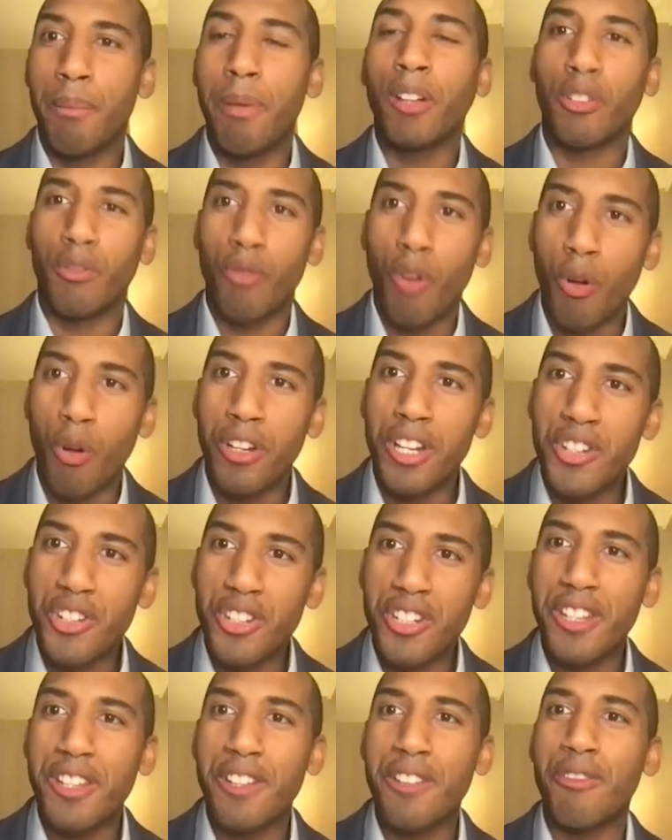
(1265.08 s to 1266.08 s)
the Belt and Road
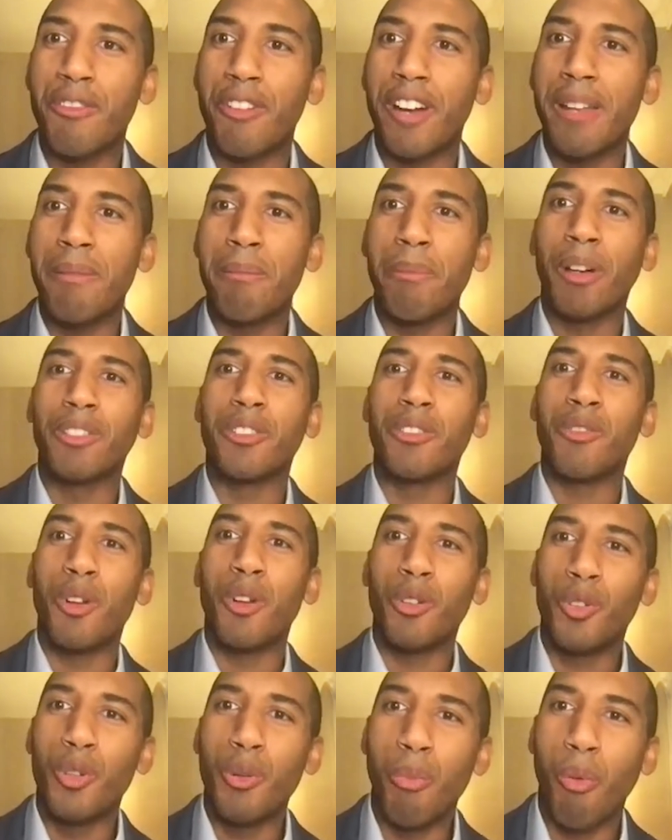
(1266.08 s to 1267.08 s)
Initiative, right? Belt and
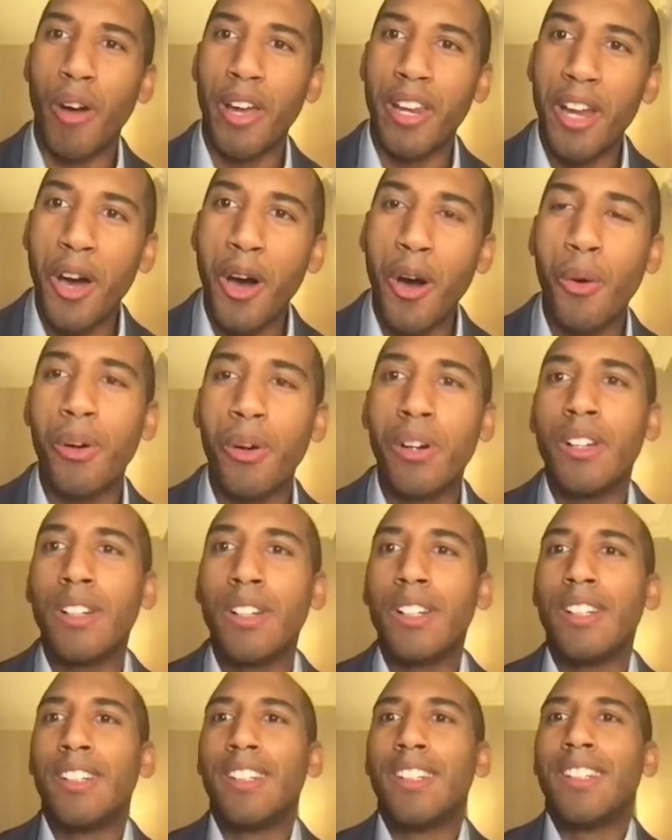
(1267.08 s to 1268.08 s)
Road 2.0.
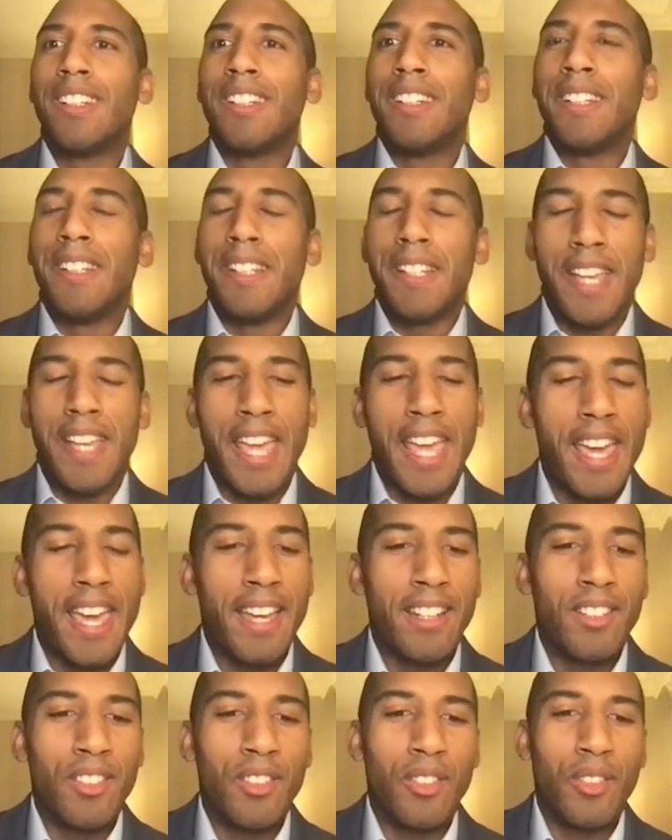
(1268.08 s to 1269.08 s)

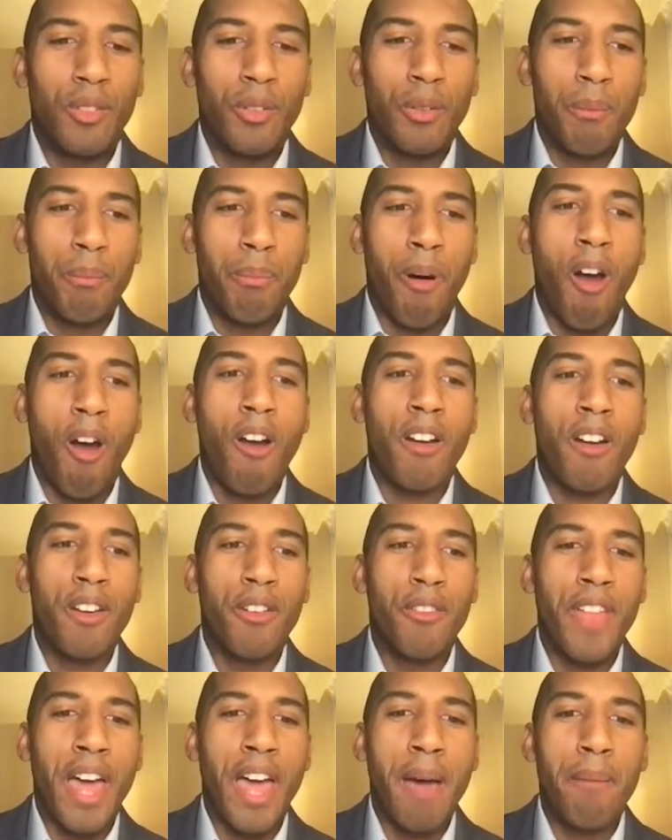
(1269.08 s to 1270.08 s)
And part
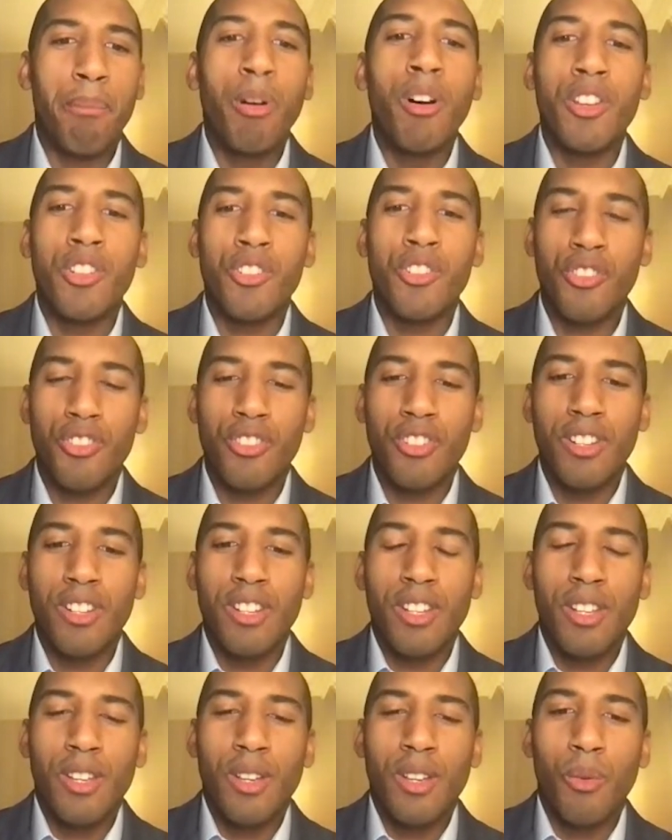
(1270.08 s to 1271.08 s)
of that push
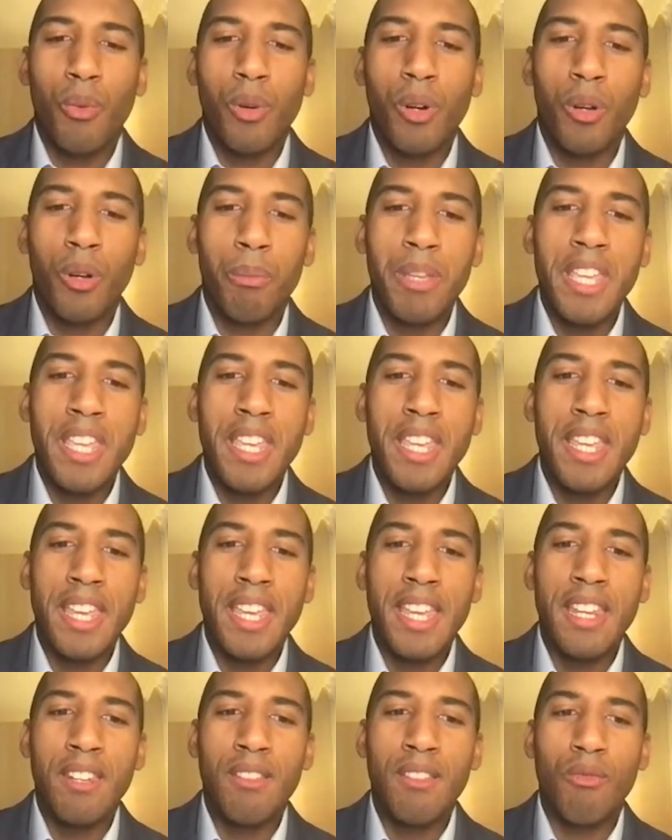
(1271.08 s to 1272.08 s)
will be
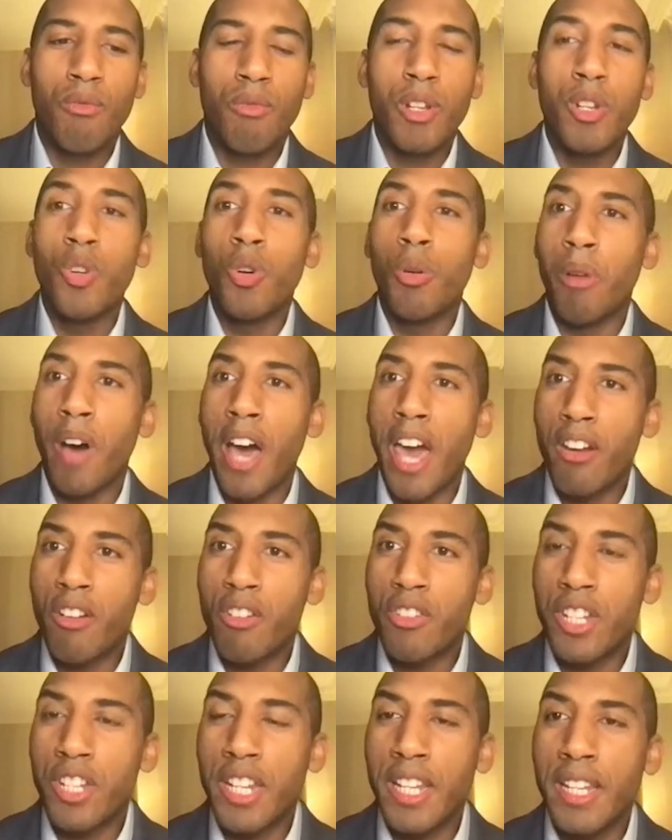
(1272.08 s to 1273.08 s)
in renewable
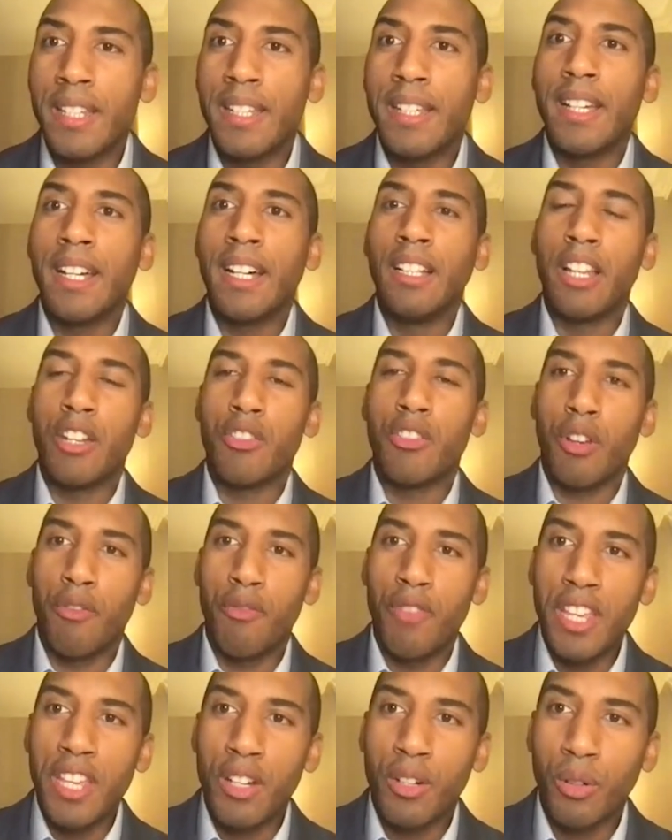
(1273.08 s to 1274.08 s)
energy, electric
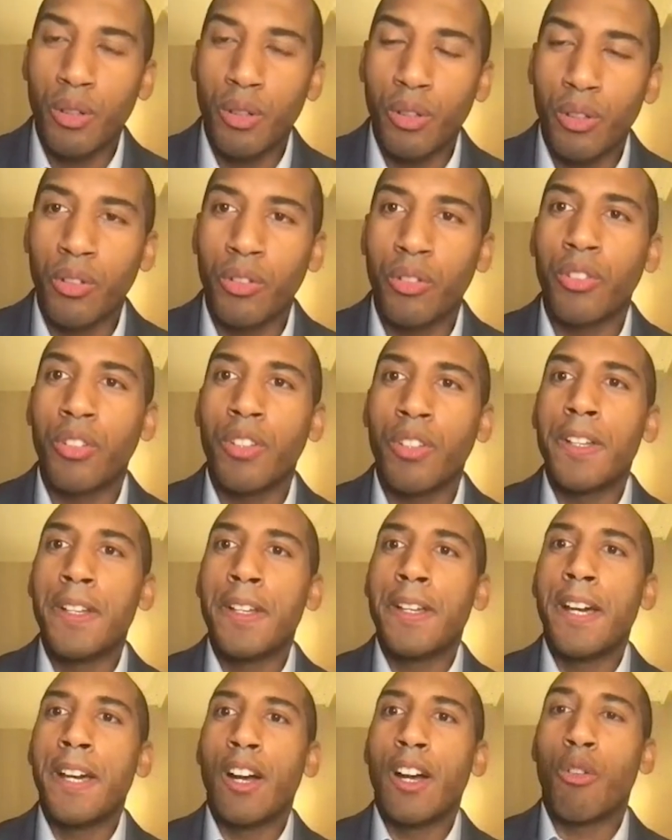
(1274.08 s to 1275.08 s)
vehicles,
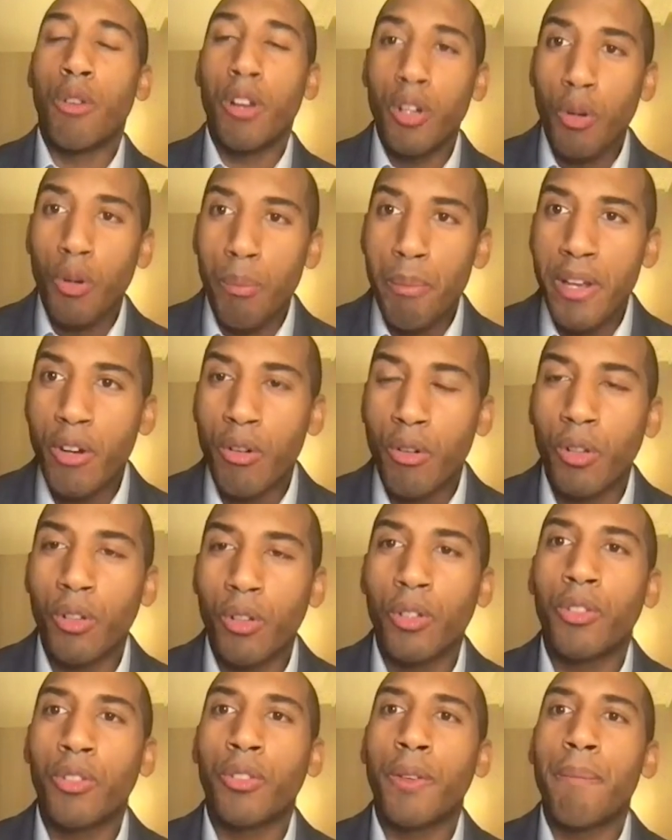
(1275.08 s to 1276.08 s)
critical
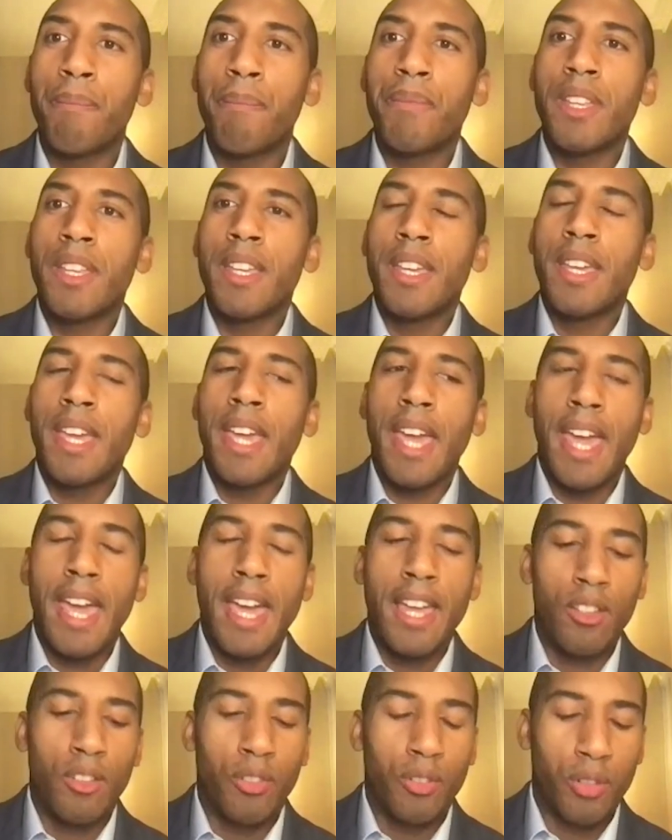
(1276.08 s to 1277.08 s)
minerals.
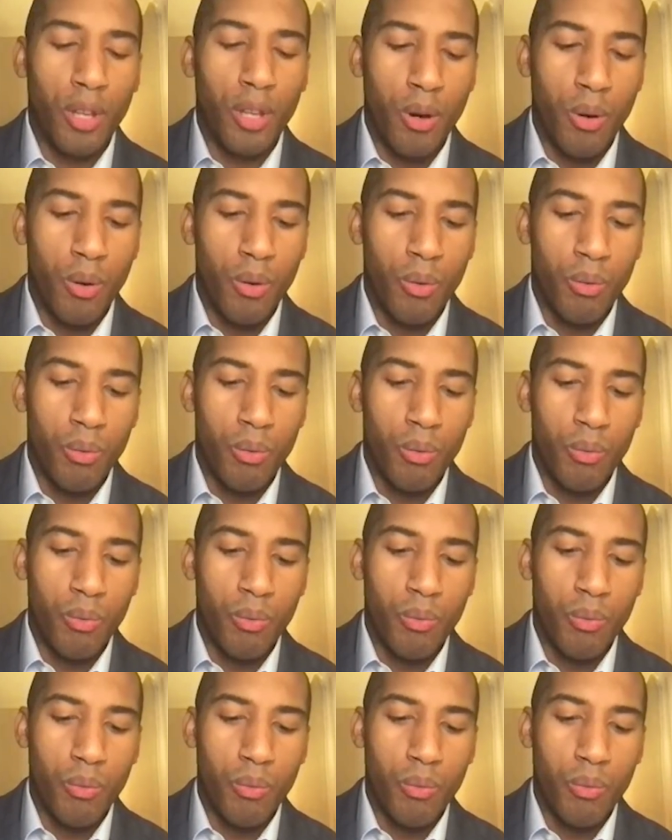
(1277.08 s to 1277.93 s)
And so